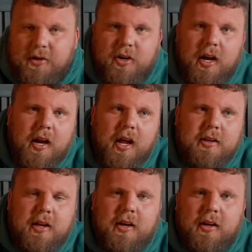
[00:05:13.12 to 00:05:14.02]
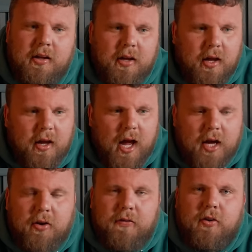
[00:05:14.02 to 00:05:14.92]
in training, I had done
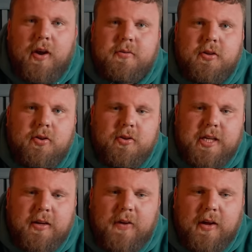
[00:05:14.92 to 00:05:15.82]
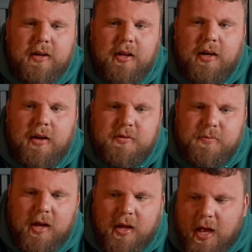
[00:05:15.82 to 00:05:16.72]
a good few reps of 265 kilograms.
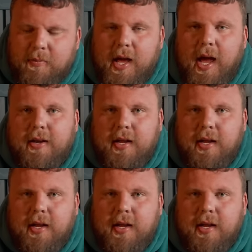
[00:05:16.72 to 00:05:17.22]
But in my head